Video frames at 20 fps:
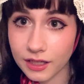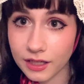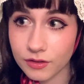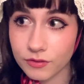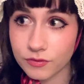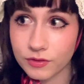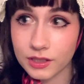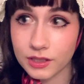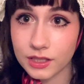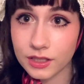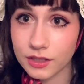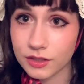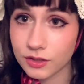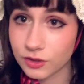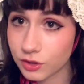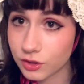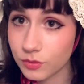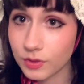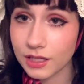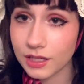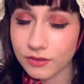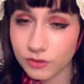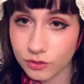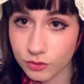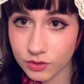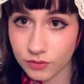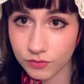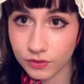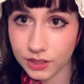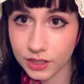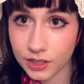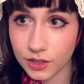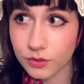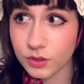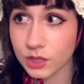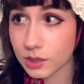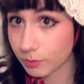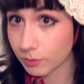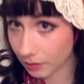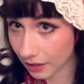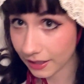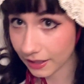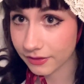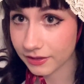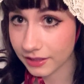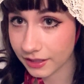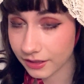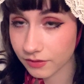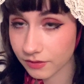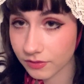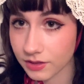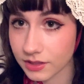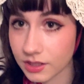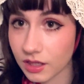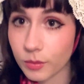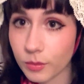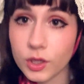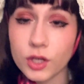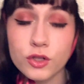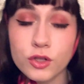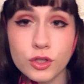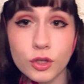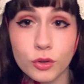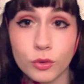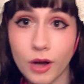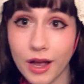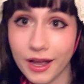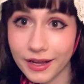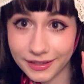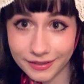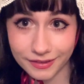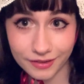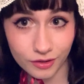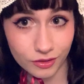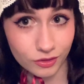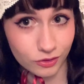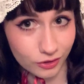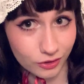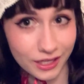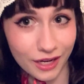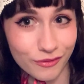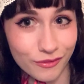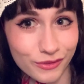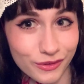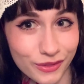on doing those videos by the end of the summer, so look out for